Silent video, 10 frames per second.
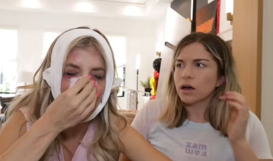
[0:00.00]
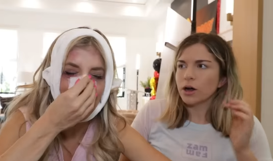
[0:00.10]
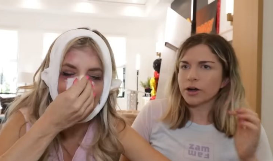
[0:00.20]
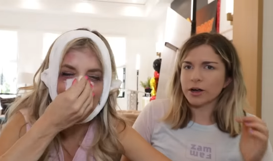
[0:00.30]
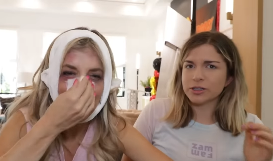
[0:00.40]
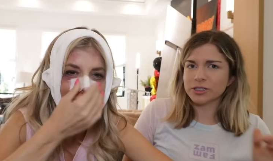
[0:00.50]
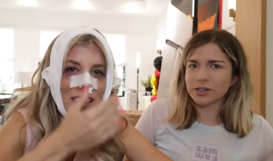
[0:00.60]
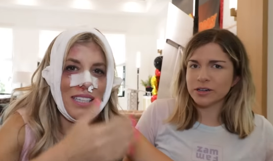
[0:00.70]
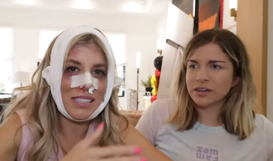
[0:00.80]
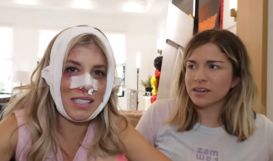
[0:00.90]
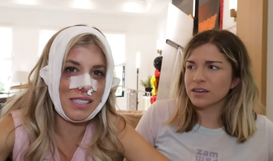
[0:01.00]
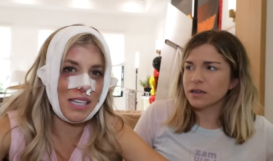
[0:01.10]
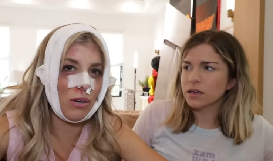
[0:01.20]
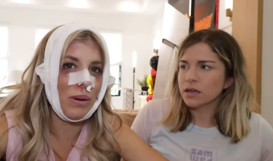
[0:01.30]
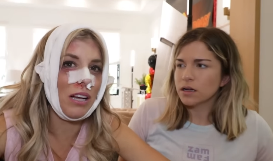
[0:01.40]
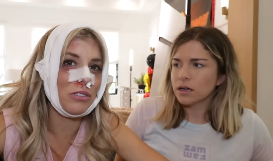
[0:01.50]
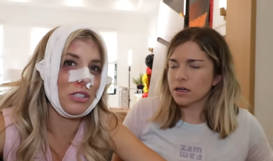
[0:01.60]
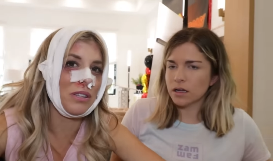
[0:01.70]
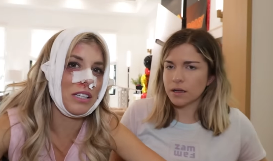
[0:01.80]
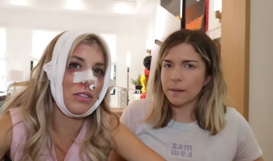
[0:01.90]
Speaker 1: Uh, Are you sure? It's gonna take a while.
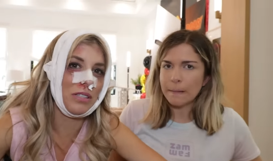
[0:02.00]
Do you think you